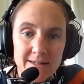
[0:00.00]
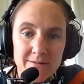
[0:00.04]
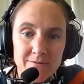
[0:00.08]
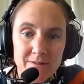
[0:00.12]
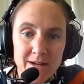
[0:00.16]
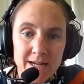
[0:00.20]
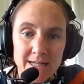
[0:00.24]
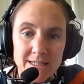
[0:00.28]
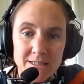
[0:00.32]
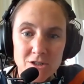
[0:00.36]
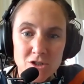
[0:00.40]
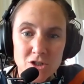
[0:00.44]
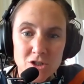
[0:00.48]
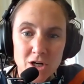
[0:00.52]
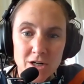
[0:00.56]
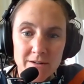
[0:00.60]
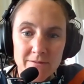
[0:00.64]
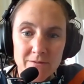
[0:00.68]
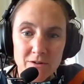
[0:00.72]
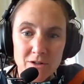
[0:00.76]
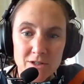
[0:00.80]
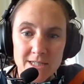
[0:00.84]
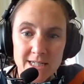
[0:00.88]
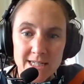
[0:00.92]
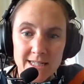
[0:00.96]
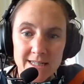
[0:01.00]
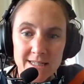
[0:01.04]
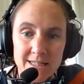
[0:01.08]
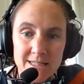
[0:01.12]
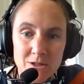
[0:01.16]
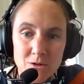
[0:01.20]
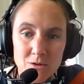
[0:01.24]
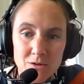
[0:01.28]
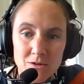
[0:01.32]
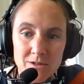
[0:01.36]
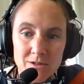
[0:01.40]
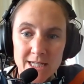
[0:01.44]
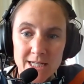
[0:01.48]
in fact, a chart of our daily
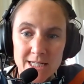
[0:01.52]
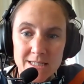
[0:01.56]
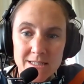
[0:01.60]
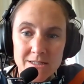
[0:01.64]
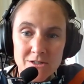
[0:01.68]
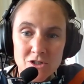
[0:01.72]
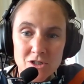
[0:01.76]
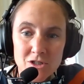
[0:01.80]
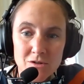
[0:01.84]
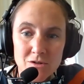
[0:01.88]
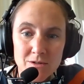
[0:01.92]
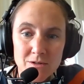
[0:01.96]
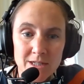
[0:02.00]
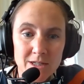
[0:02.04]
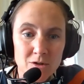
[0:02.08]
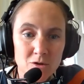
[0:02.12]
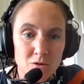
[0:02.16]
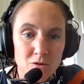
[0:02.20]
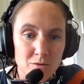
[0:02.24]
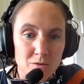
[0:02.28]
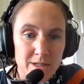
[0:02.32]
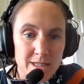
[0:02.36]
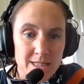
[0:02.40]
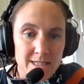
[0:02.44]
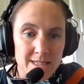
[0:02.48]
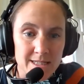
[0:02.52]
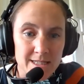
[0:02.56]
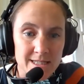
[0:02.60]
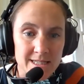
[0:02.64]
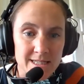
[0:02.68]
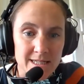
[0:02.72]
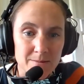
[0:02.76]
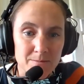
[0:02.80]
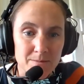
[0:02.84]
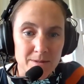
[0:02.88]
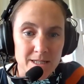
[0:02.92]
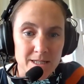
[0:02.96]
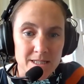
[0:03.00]
total cases showed increasing
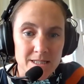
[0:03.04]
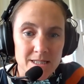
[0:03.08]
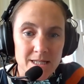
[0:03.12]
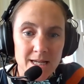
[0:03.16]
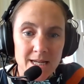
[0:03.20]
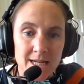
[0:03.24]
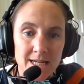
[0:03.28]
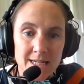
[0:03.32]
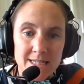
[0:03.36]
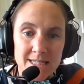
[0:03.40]
steepness,